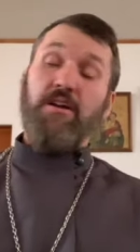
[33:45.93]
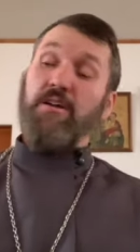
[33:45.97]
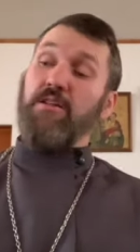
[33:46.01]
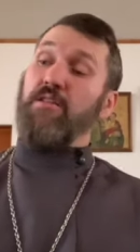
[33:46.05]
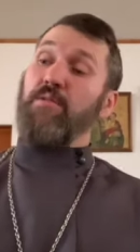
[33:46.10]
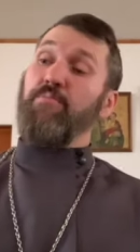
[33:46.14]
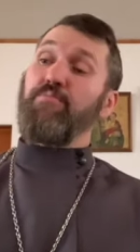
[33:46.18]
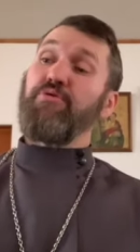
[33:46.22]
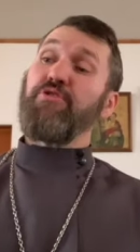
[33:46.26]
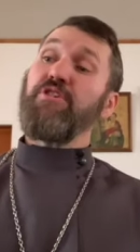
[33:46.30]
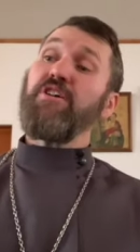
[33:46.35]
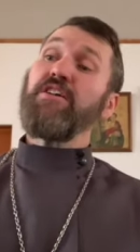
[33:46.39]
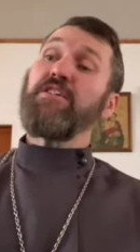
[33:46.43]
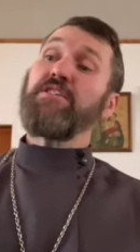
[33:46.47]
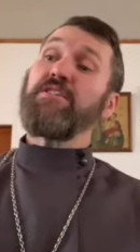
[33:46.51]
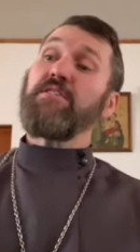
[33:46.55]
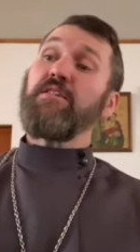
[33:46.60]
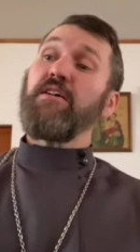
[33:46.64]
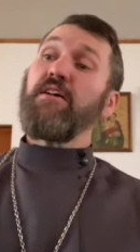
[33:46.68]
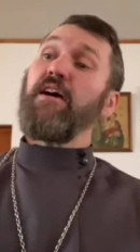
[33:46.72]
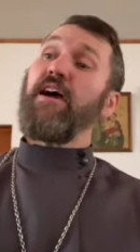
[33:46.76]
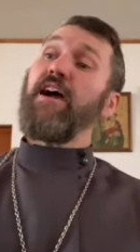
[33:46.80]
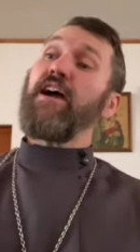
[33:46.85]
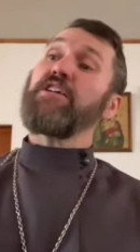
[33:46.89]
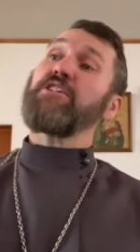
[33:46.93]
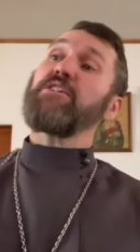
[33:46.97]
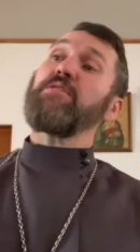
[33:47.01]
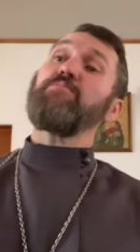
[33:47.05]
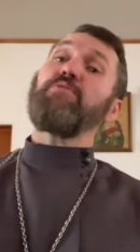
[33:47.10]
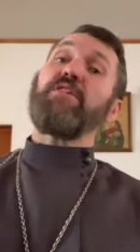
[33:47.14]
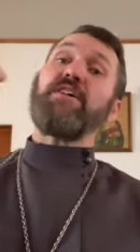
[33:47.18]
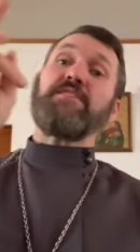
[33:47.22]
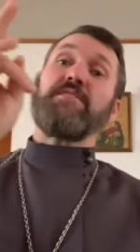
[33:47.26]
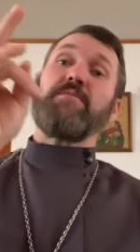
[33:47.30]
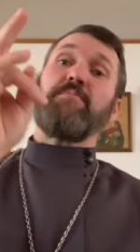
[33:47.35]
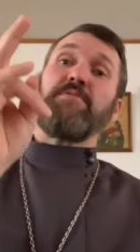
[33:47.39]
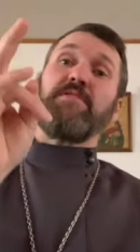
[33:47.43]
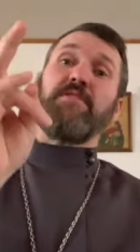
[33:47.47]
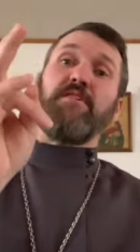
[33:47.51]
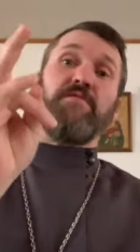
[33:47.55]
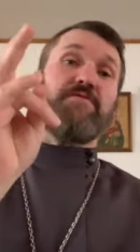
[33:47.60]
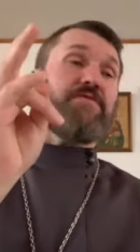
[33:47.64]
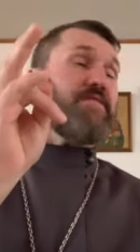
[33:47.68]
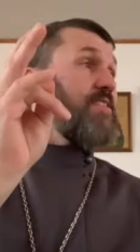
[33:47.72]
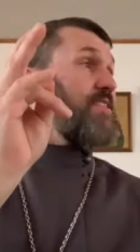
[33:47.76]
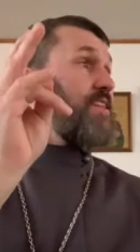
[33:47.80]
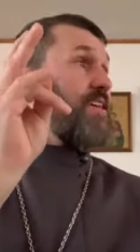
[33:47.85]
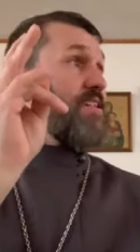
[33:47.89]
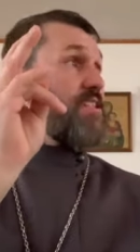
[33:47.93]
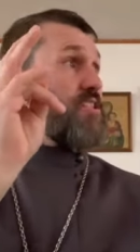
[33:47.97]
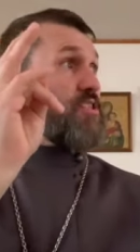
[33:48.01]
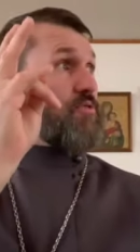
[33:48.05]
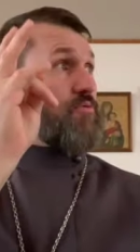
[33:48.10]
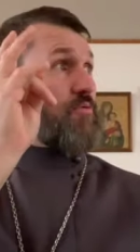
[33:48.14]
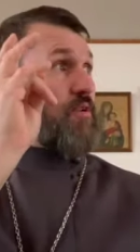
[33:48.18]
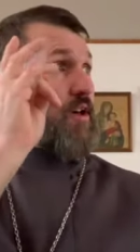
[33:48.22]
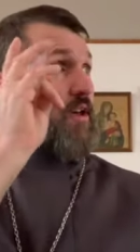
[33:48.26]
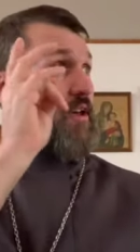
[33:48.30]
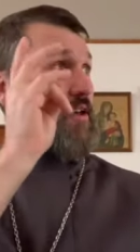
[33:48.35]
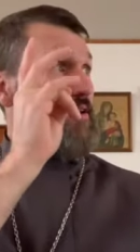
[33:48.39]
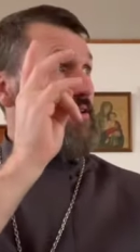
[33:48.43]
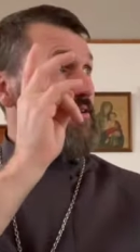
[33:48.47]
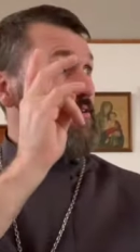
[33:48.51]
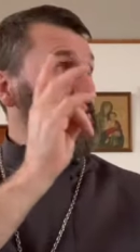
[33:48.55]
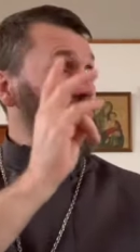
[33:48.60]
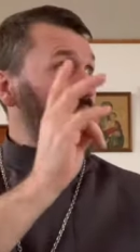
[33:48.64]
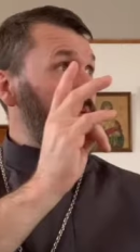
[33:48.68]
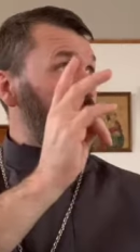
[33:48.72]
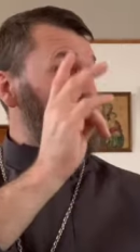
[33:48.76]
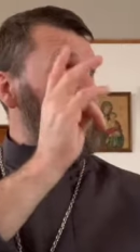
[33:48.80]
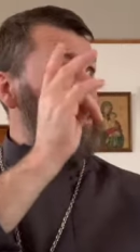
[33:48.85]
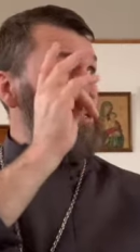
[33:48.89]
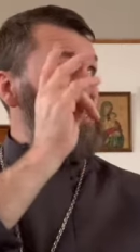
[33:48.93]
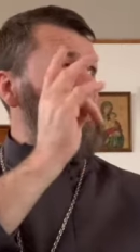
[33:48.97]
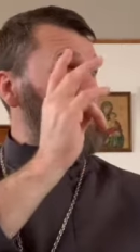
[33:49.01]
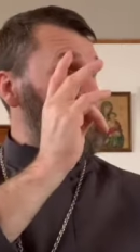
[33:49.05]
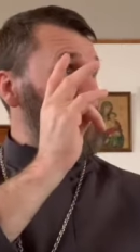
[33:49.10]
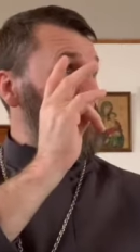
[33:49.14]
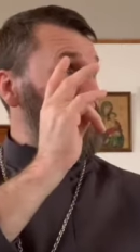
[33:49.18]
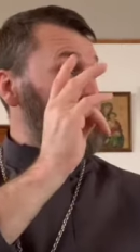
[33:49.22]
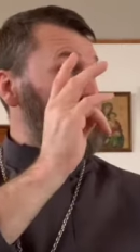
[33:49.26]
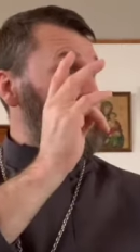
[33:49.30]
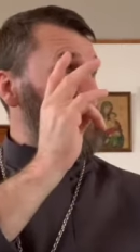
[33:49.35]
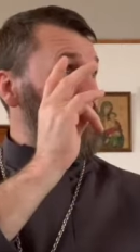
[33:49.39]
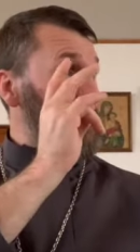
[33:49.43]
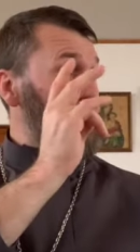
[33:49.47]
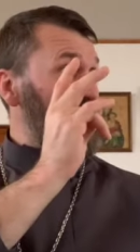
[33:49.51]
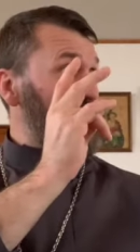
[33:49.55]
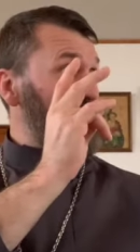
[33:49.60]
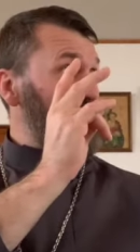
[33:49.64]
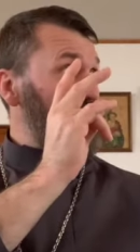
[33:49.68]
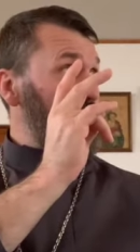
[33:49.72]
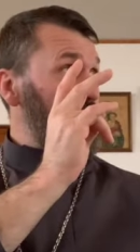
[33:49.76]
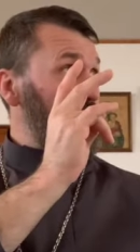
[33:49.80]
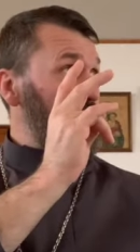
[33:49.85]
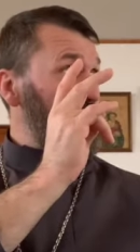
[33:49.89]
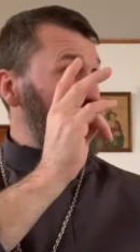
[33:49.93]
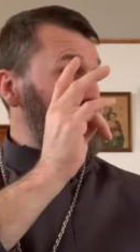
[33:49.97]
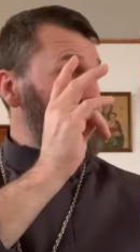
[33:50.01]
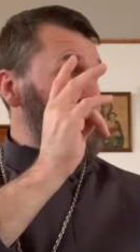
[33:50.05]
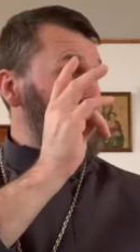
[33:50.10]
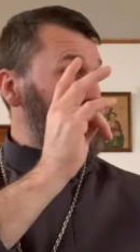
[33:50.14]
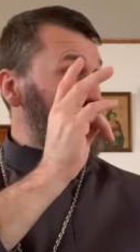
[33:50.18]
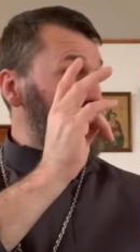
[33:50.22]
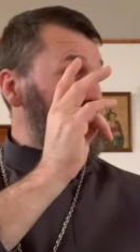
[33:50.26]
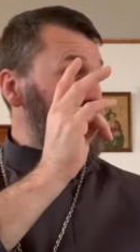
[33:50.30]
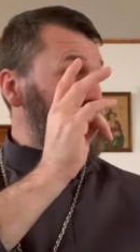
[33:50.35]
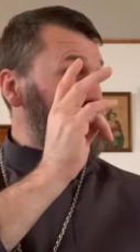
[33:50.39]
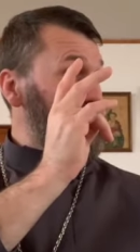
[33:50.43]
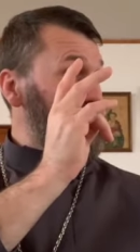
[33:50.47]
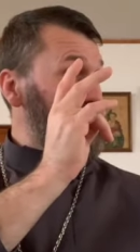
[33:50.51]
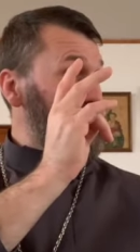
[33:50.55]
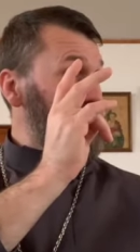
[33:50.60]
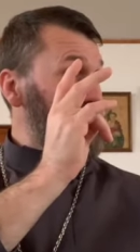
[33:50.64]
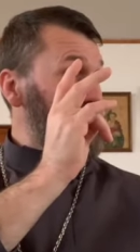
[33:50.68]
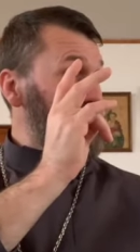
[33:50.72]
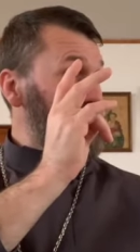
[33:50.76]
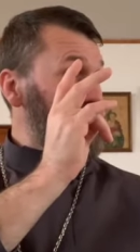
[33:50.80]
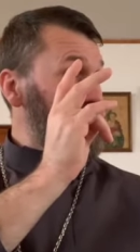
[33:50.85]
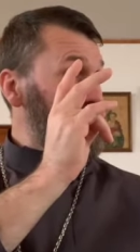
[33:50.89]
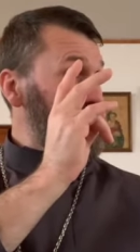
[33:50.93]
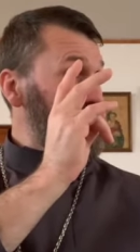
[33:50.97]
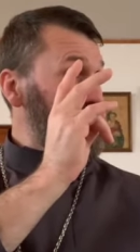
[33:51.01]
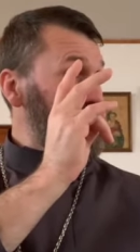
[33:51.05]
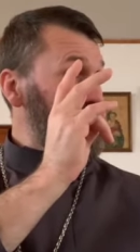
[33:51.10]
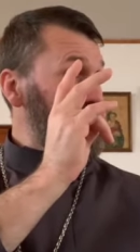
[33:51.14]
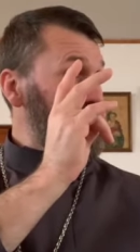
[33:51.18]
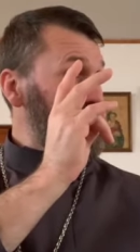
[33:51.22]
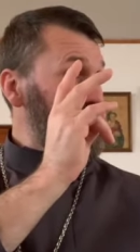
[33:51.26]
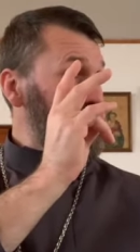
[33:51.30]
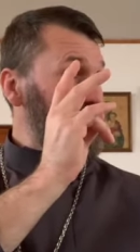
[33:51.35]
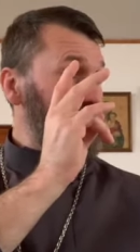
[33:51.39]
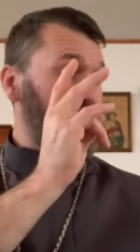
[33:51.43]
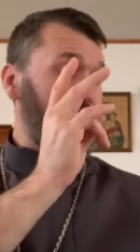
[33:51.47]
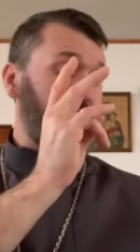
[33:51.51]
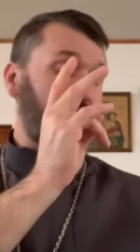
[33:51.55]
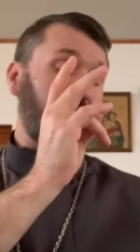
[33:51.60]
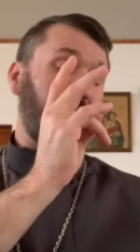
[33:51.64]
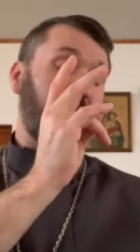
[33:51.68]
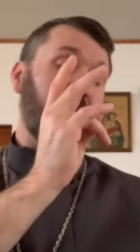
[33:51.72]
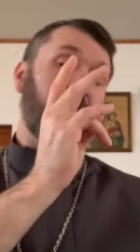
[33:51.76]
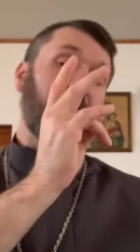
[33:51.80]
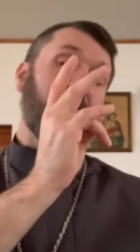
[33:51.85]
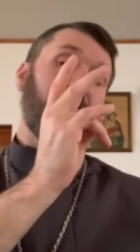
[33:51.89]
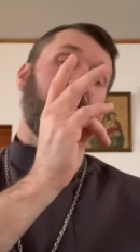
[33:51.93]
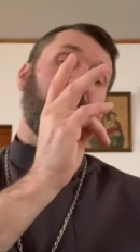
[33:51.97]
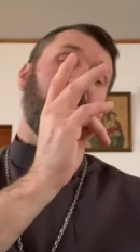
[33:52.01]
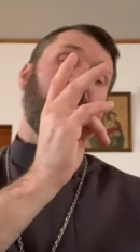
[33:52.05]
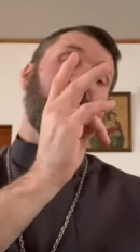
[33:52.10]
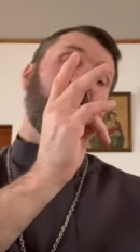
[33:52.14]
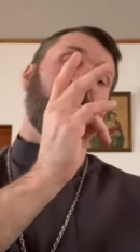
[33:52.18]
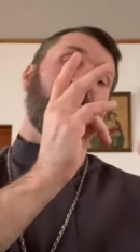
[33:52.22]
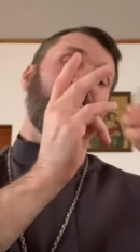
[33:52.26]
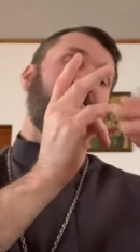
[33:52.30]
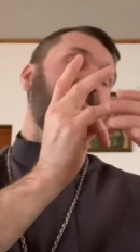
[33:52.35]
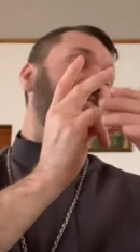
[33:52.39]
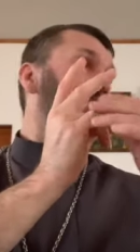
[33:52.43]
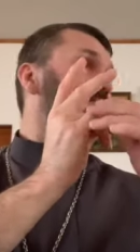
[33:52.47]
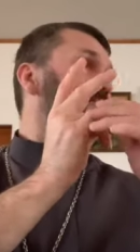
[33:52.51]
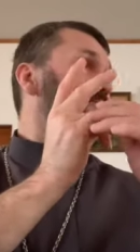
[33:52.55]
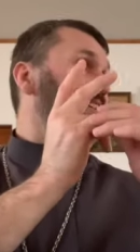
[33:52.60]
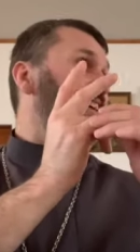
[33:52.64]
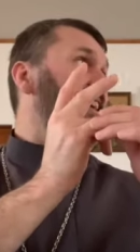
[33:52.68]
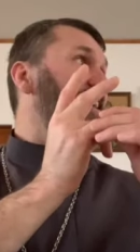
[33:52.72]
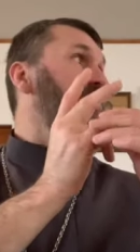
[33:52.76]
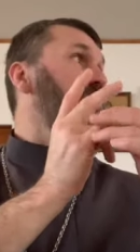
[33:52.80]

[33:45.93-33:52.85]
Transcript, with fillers: the priest actually blessed themselves this way. They blessed people this way. You know what this is? Okay. I